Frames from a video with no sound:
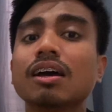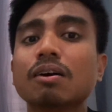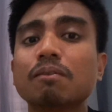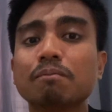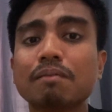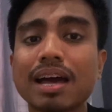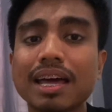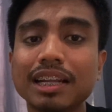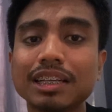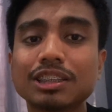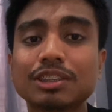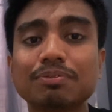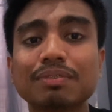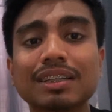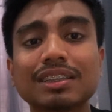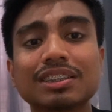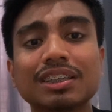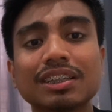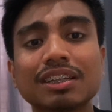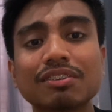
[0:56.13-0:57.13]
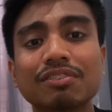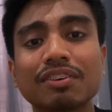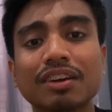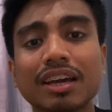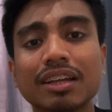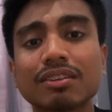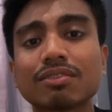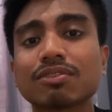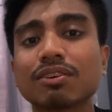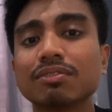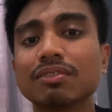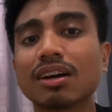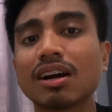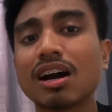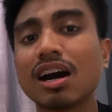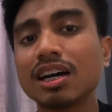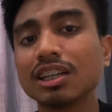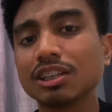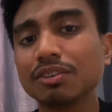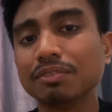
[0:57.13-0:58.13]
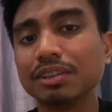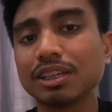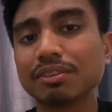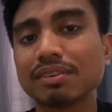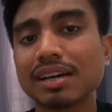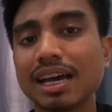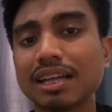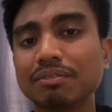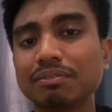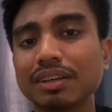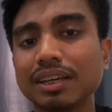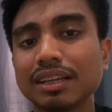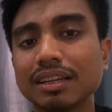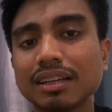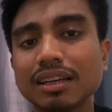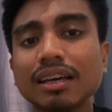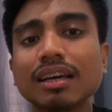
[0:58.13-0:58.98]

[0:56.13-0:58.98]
management certificate from the condominium admin,